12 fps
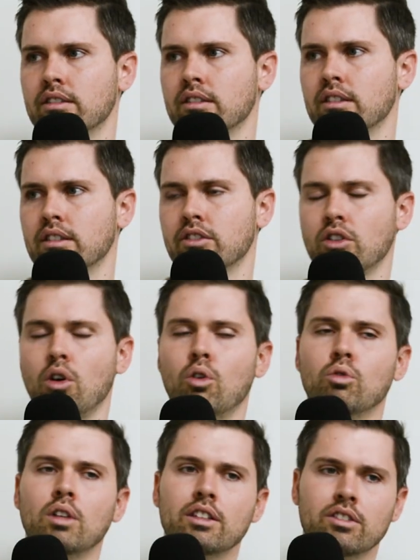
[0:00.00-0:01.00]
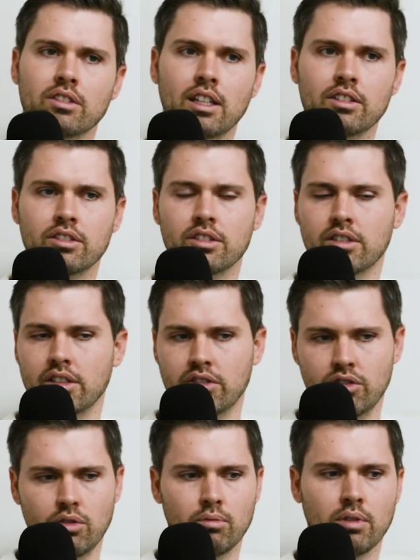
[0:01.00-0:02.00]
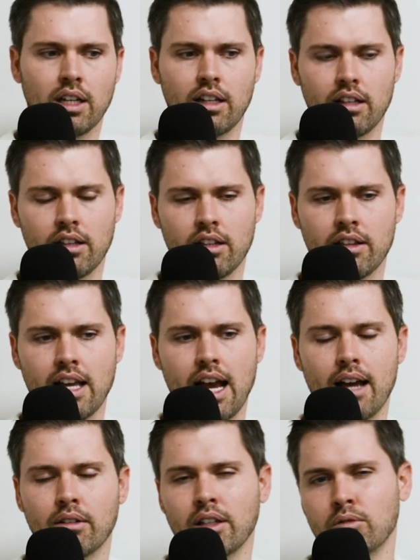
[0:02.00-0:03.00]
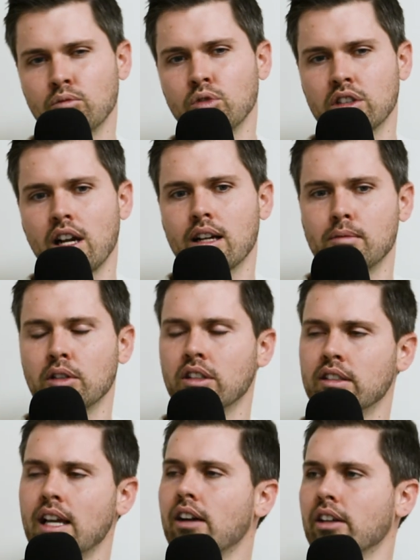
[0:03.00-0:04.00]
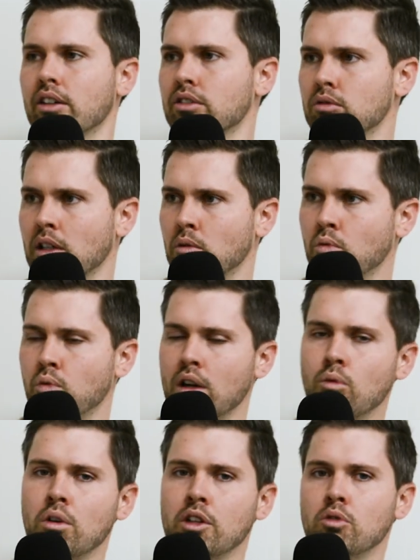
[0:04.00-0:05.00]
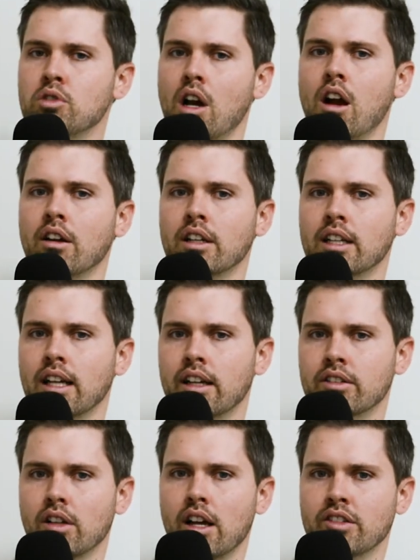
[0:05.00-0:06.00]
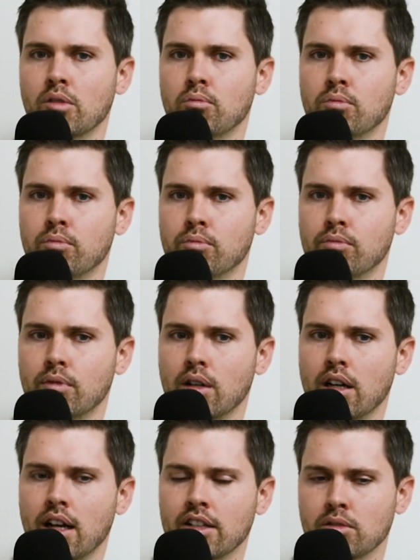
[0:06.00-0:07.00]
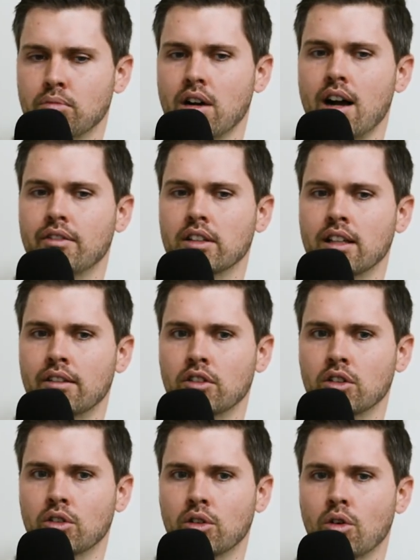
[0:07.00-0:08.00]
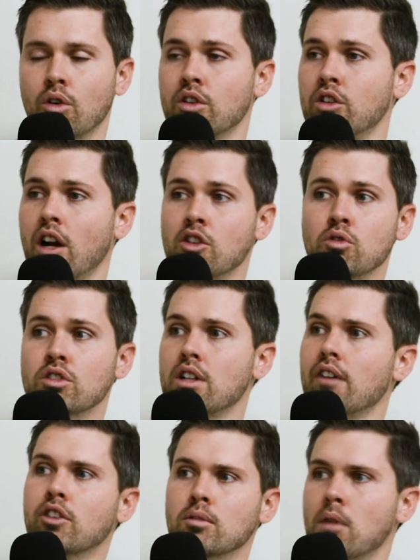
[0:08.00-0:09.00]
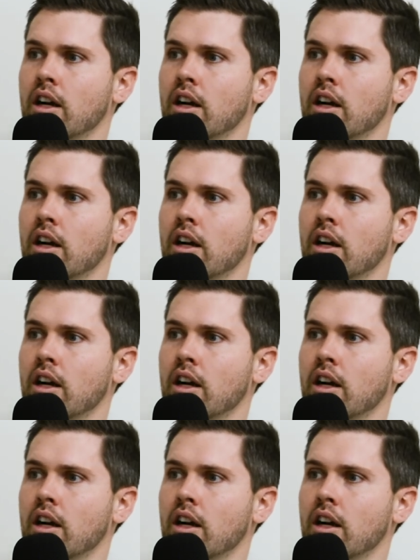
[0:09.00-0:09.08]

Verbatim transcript: Yeah. So let's let's just assume like that. Like we'll talk about the townhouse. Like what what are you targeting as as a as a profit level, or or are you just offering market?